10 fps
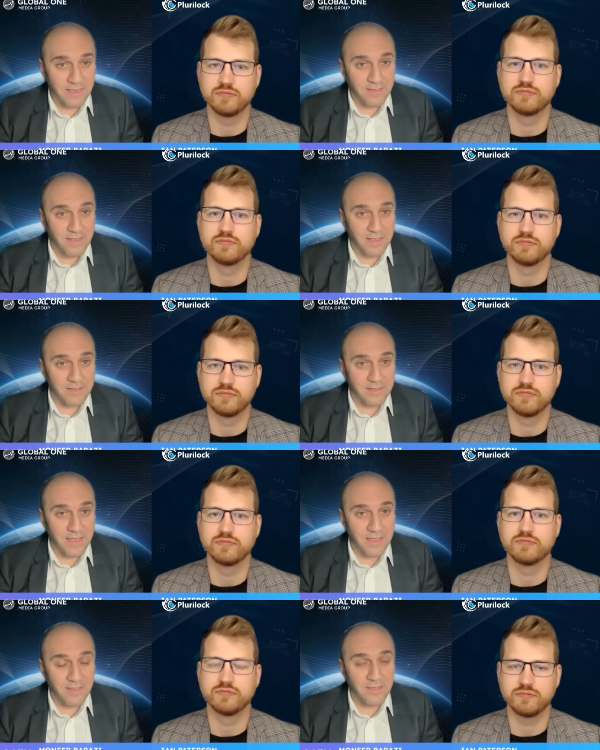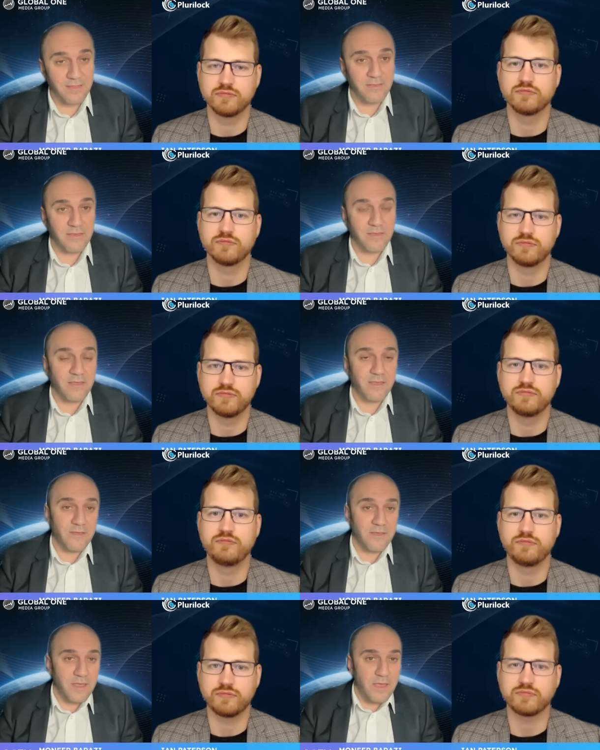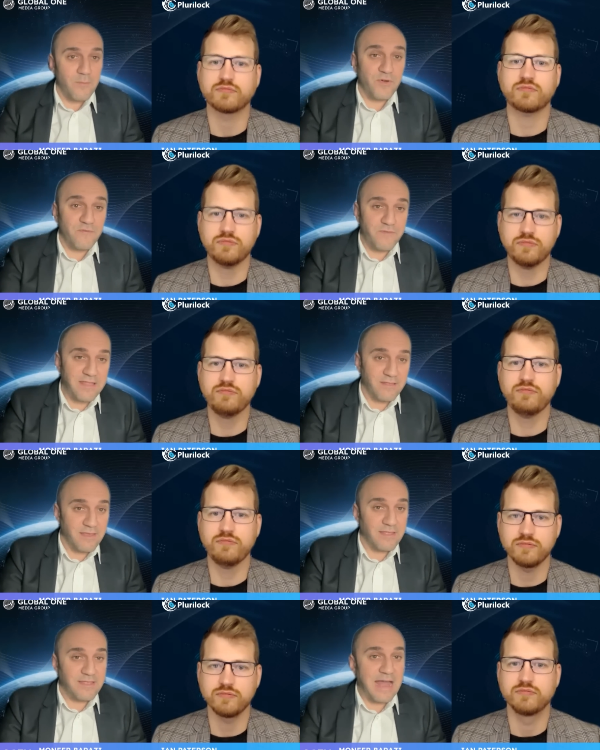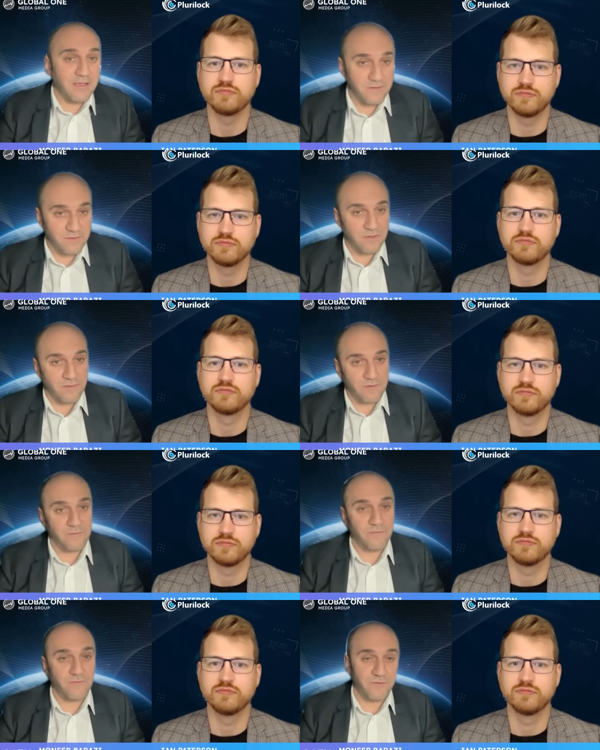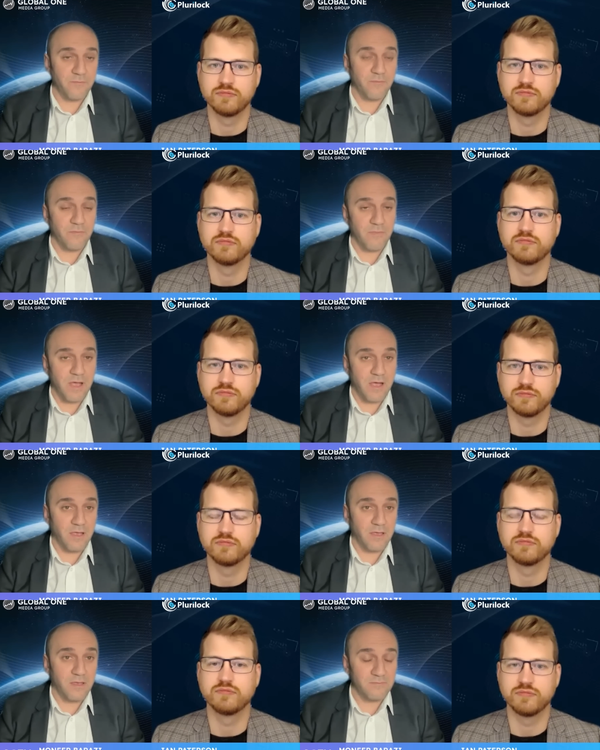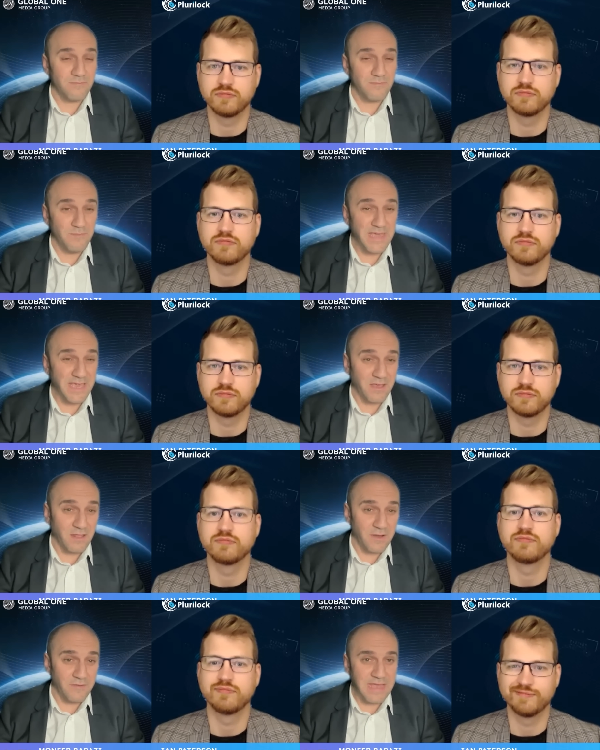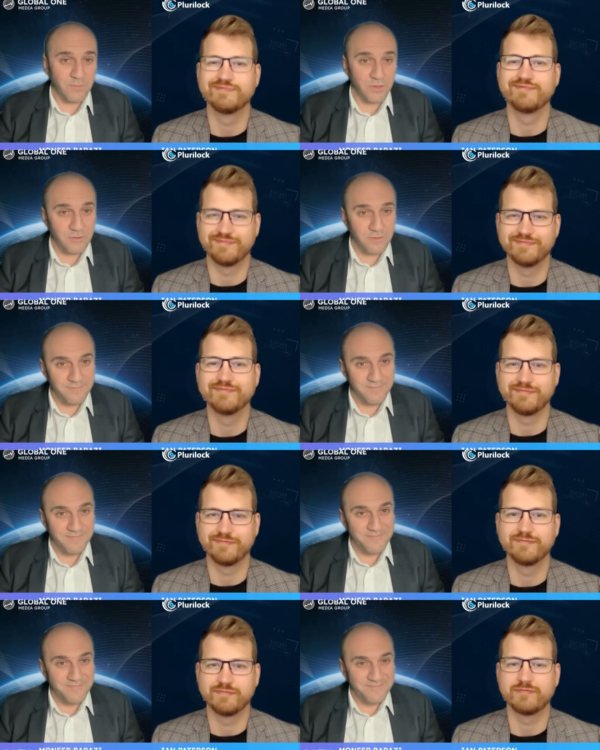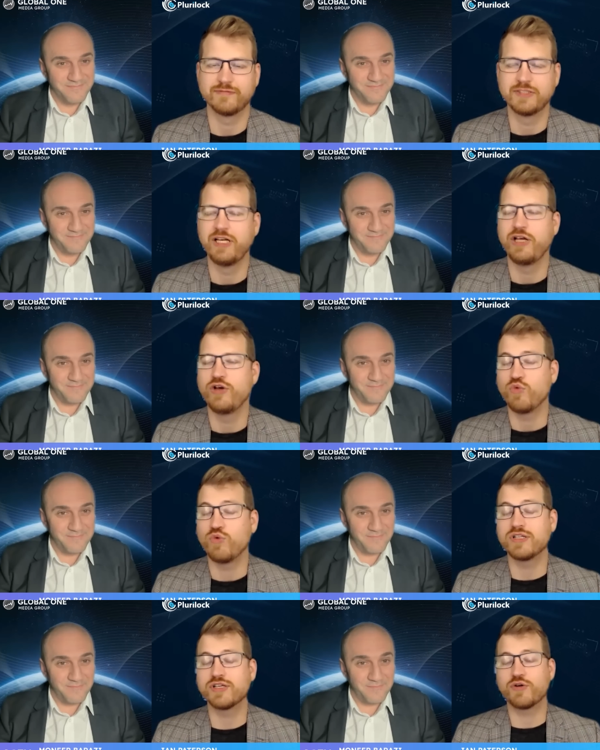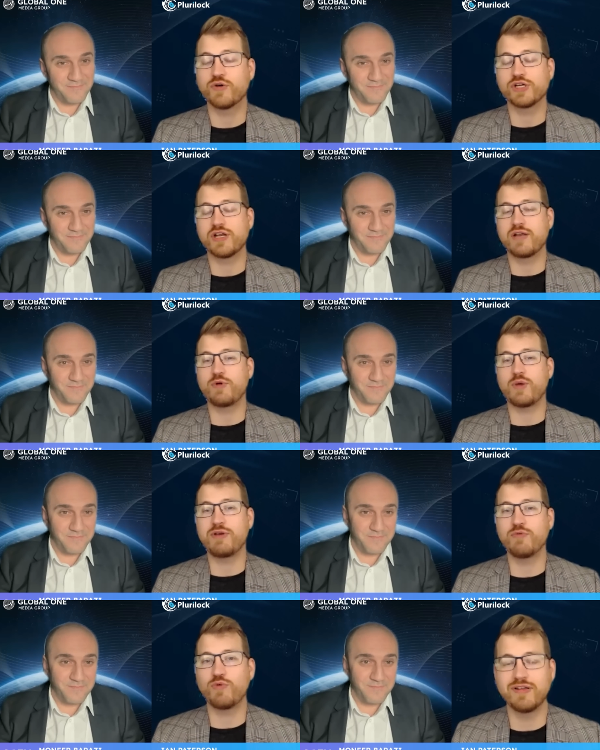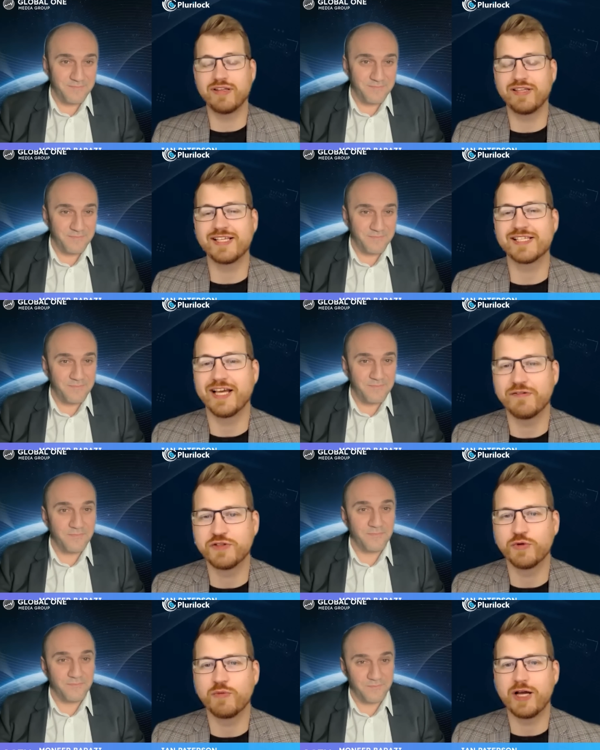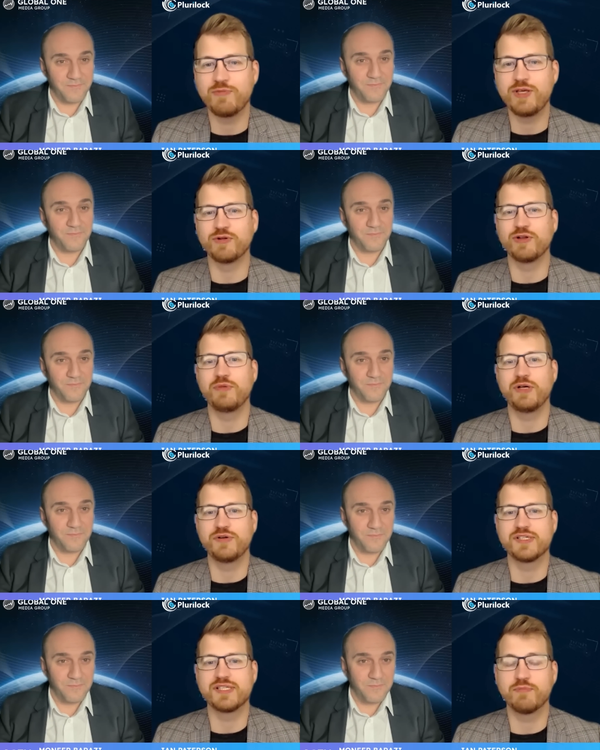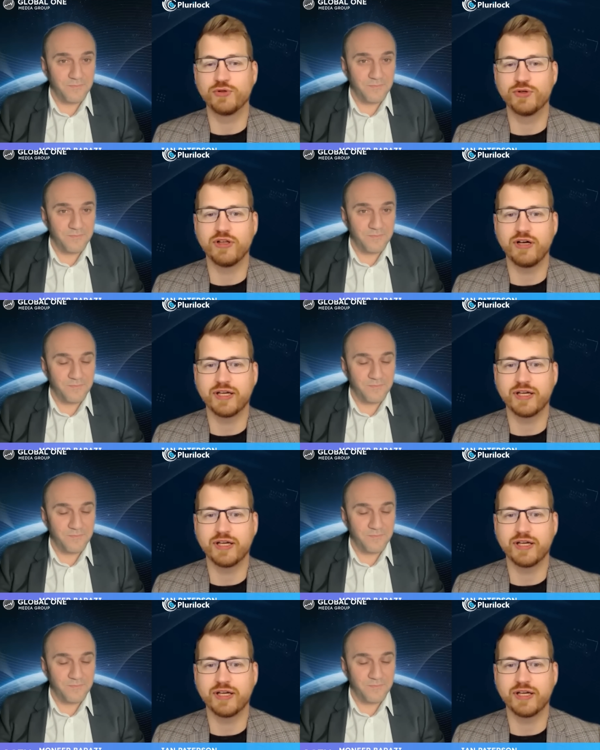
Speaker 1: and and and uh, prevent attackers uh, from uh, making
Speaker 2: a lot of damage? Well, it's a good question. I, mean, one of the things that I have to remind people about is that Plurilock